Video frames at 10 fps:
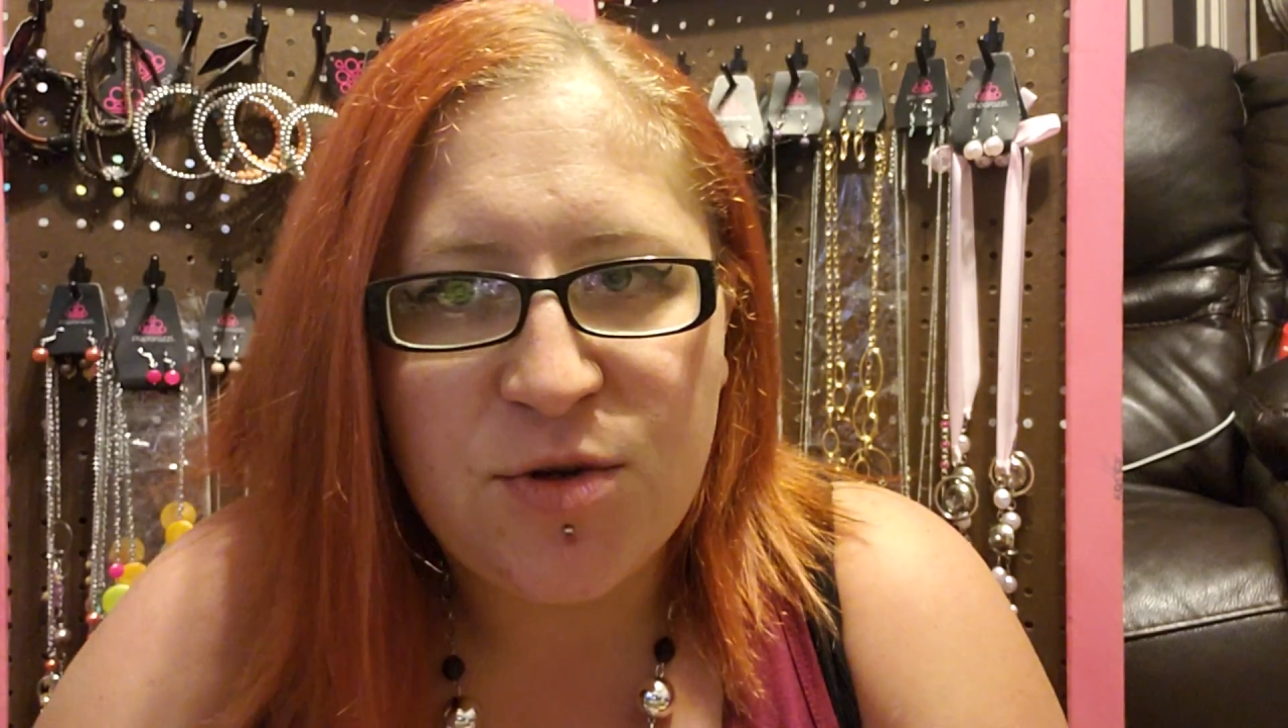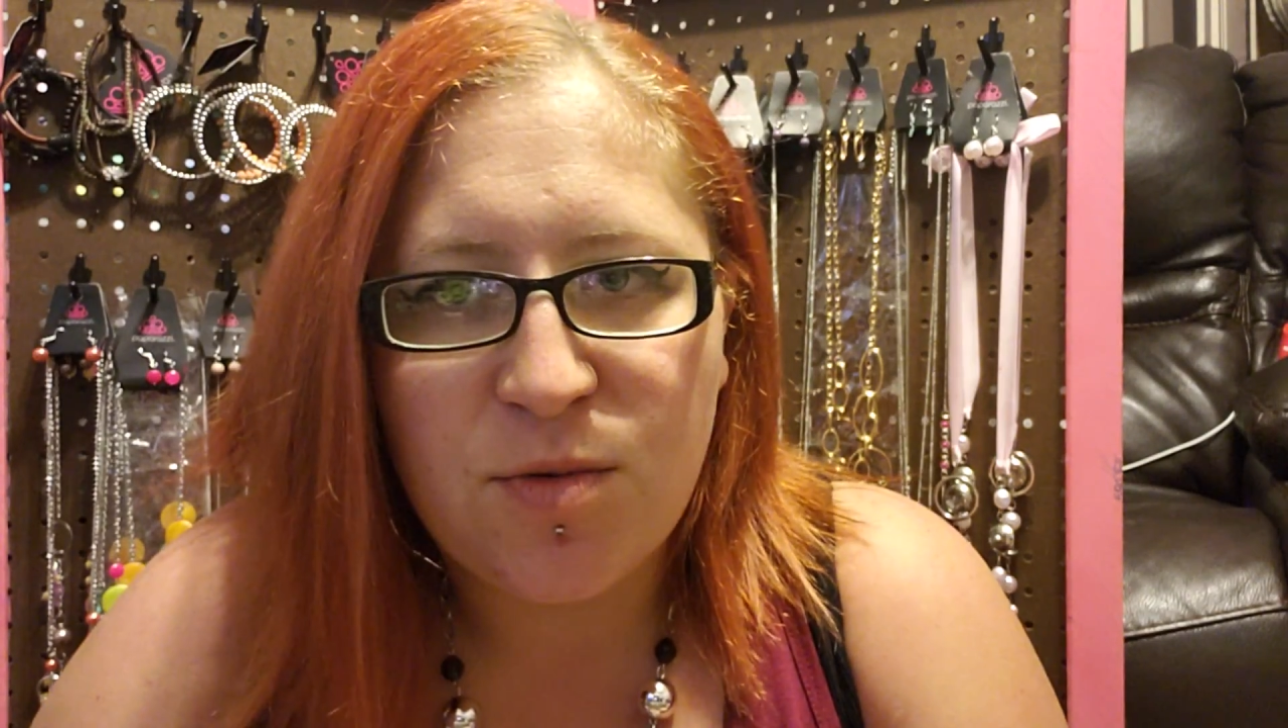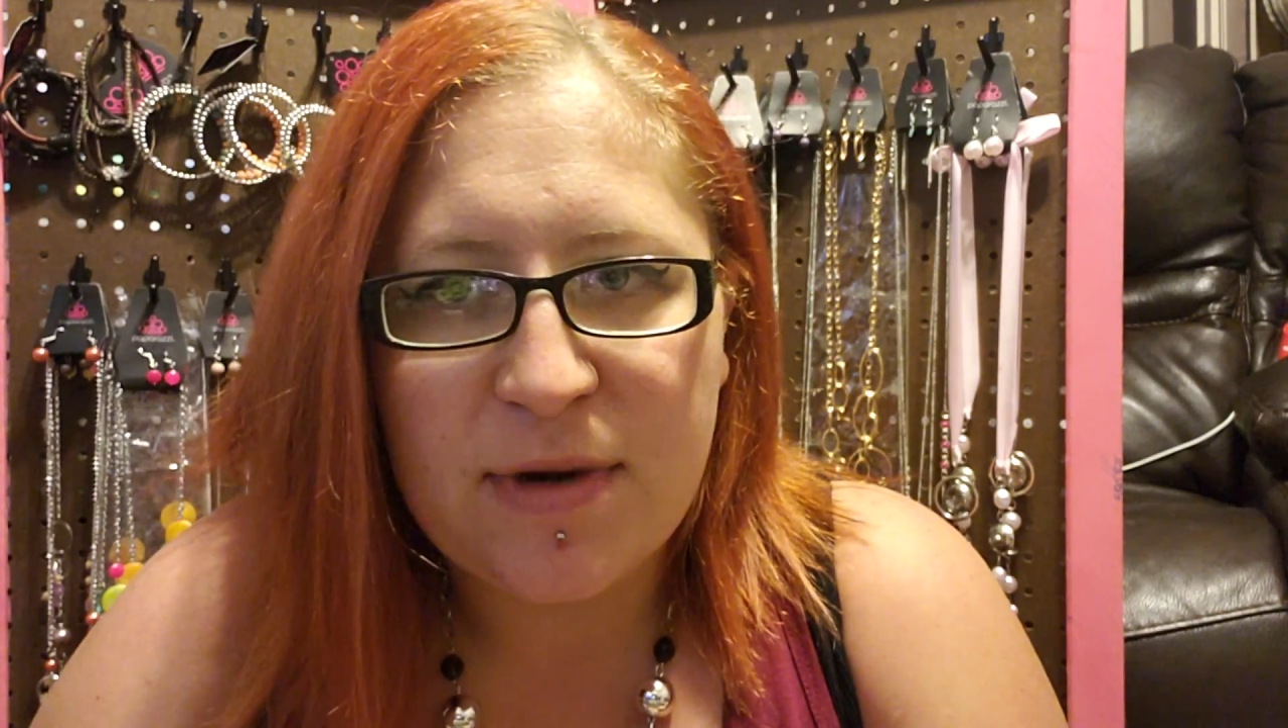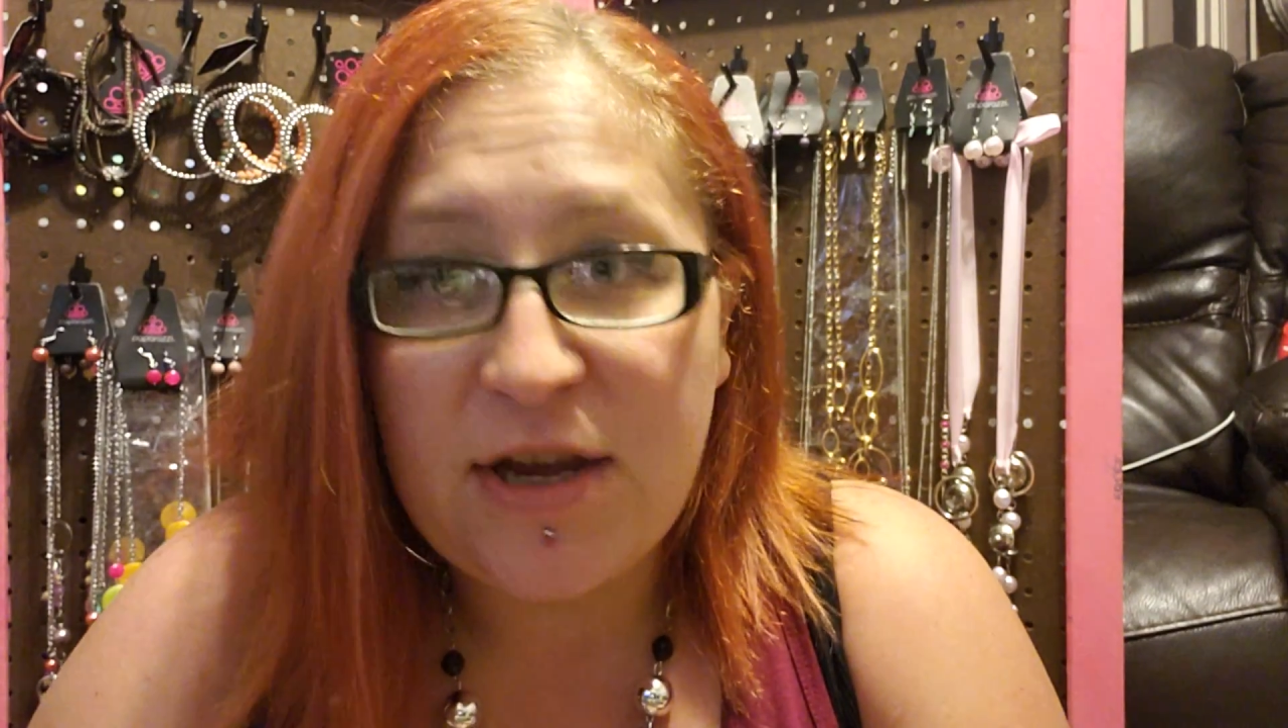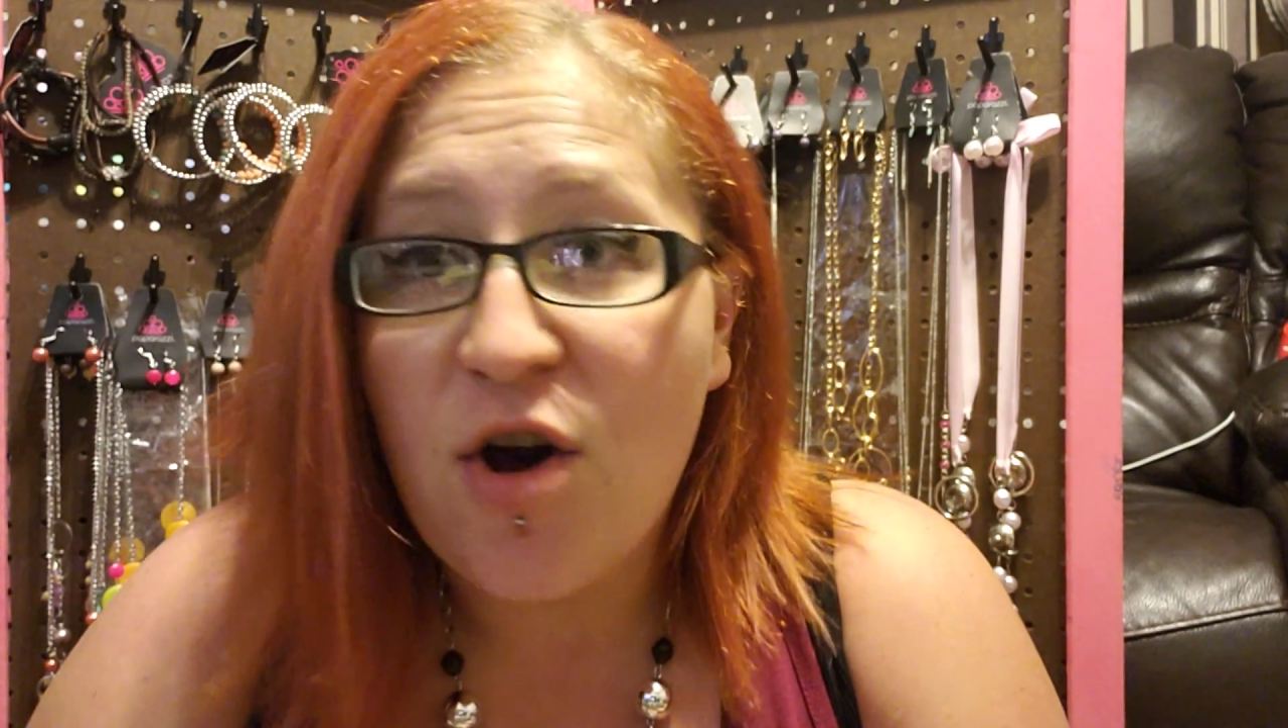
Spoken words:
jewelry